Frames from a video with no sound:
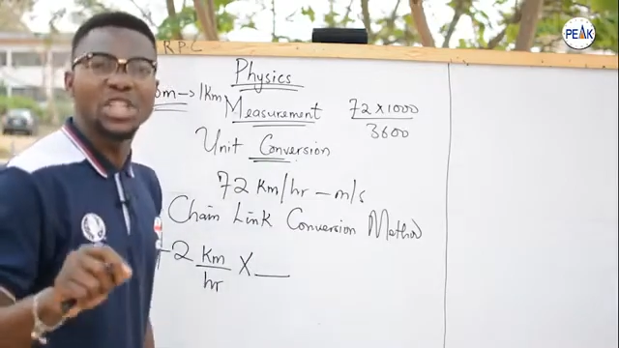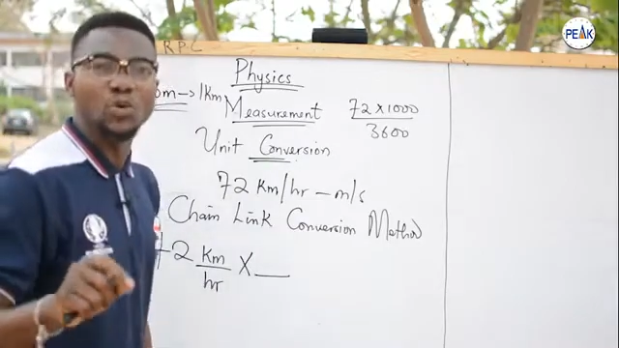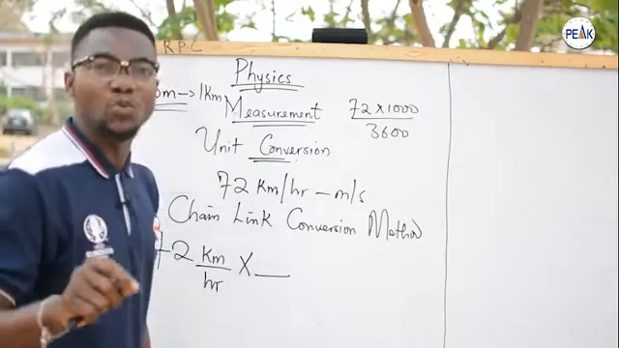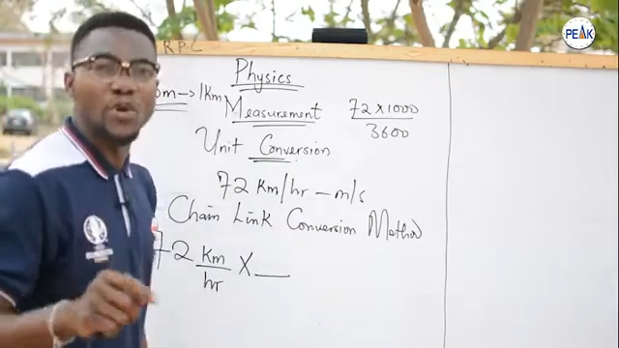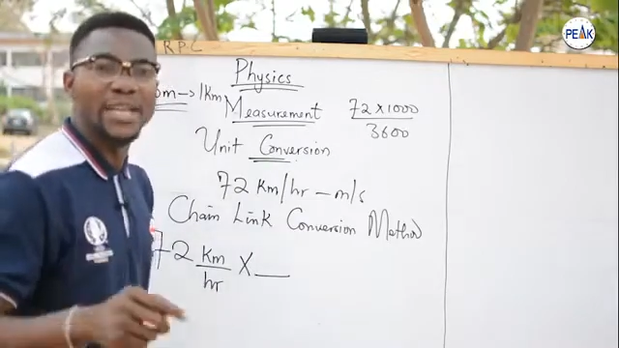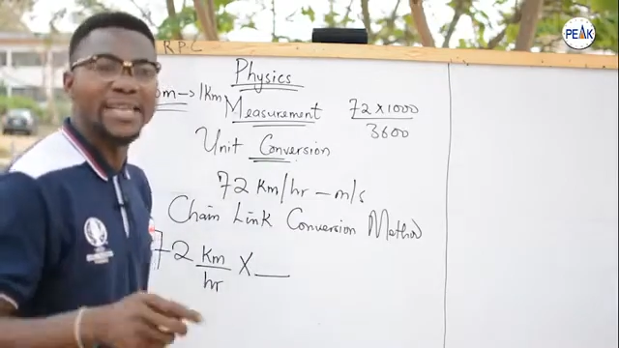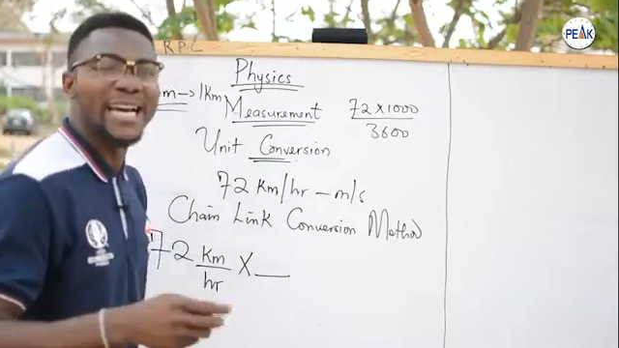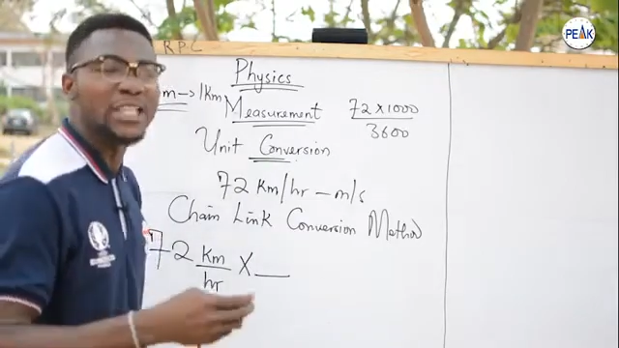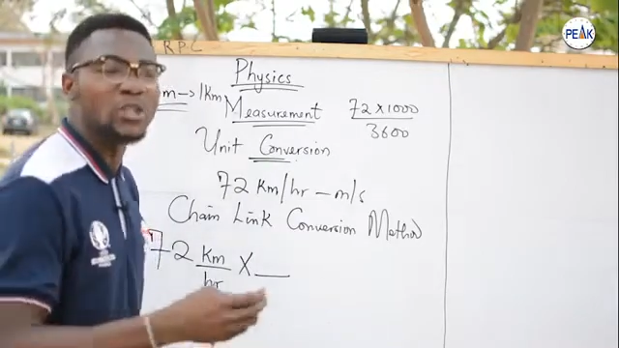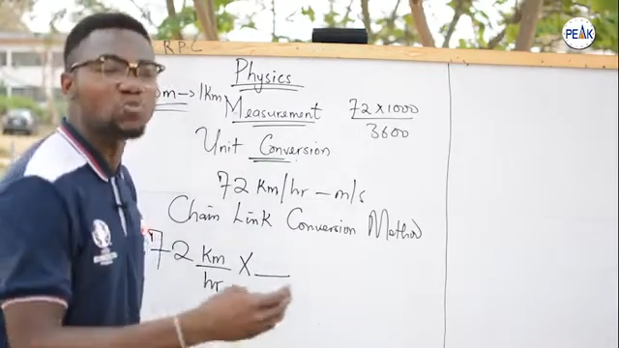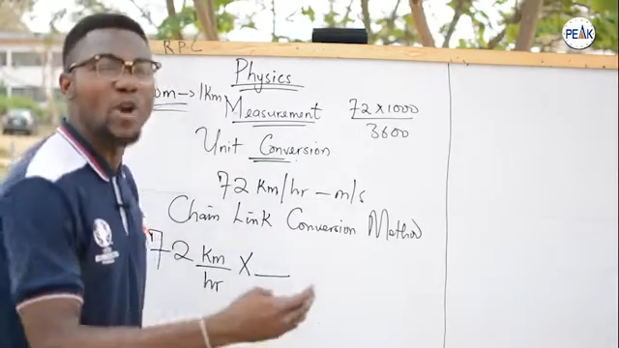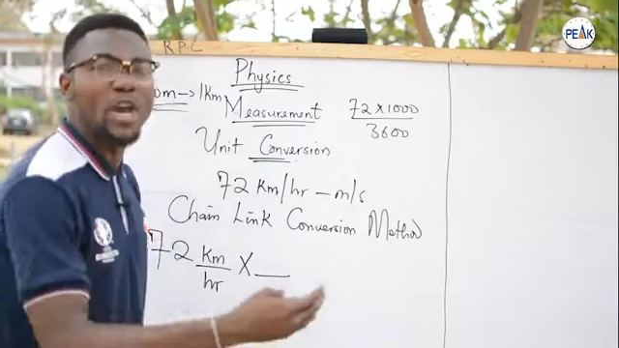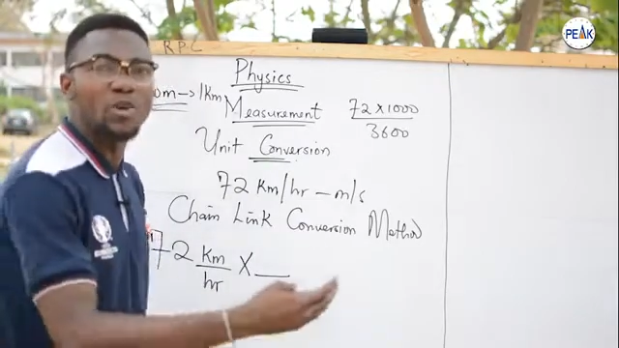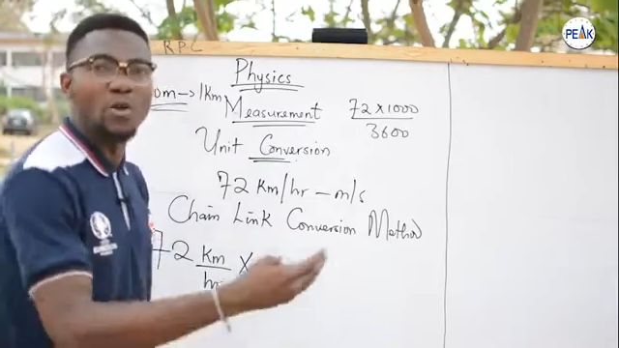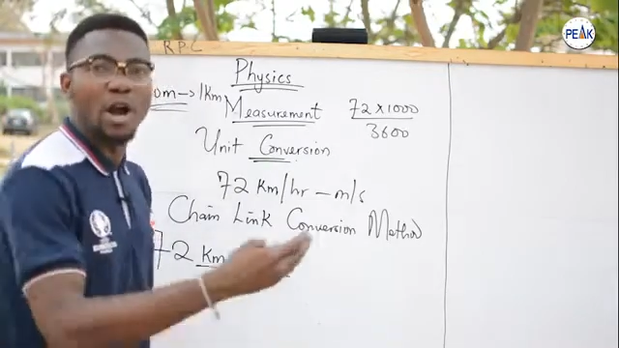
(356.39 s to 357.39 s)
a way that
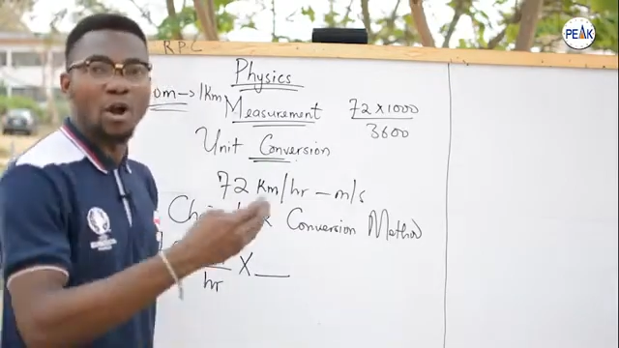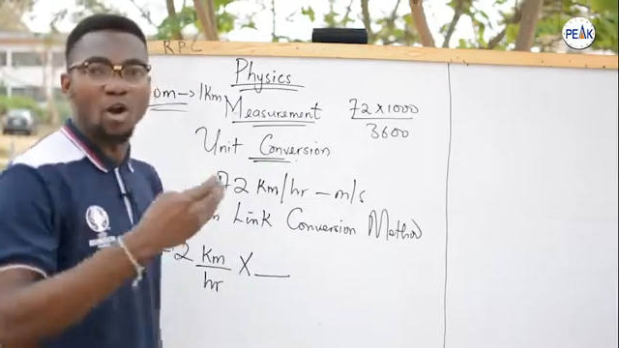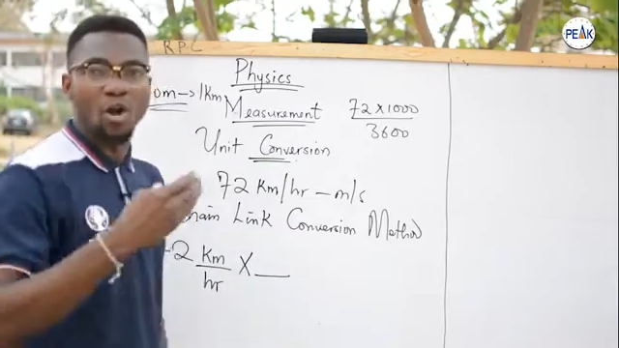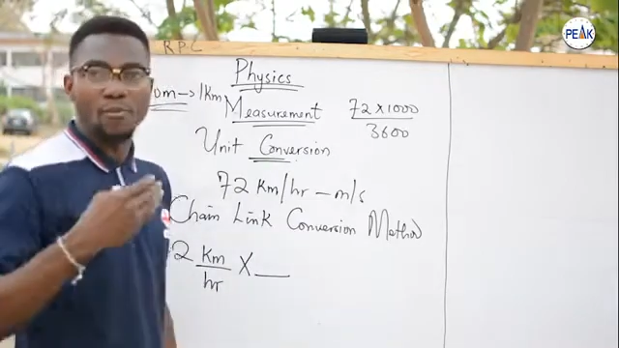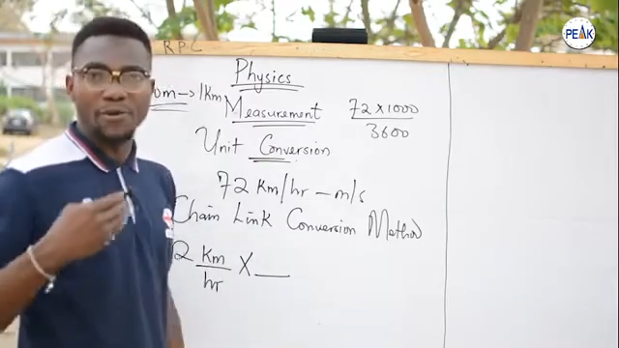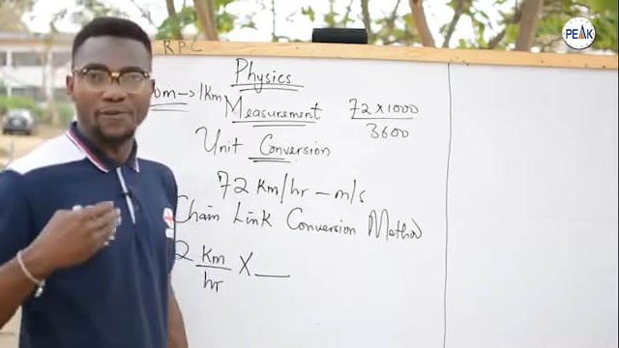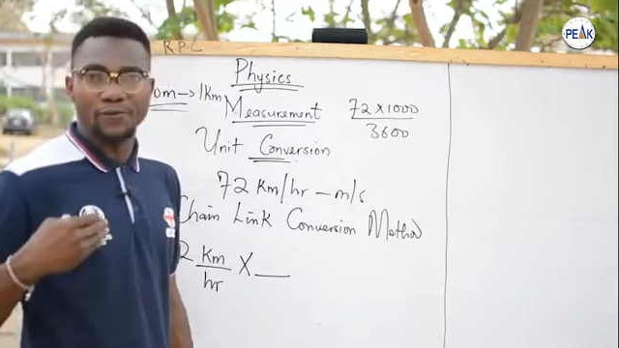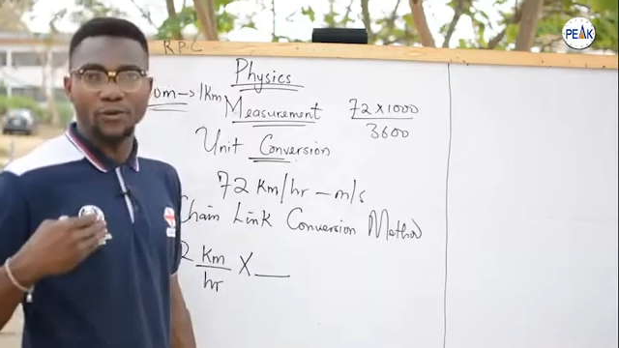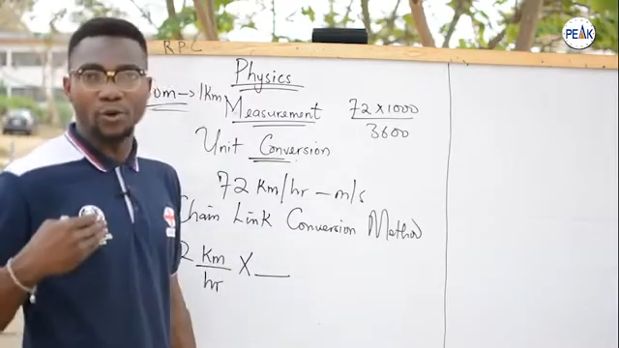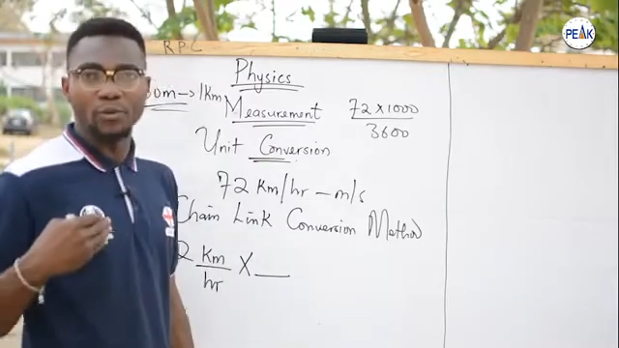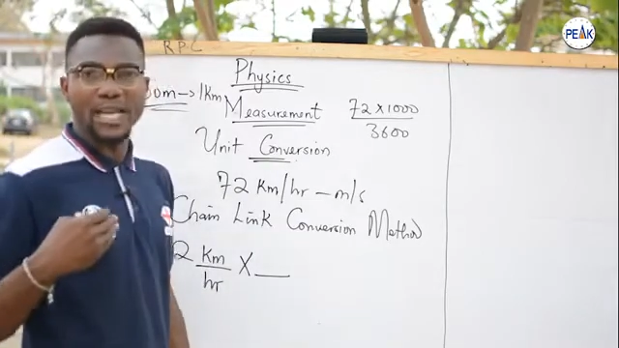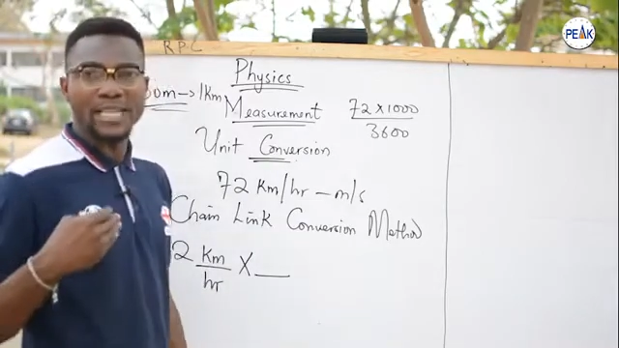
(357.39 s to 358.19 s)
where you are coming from,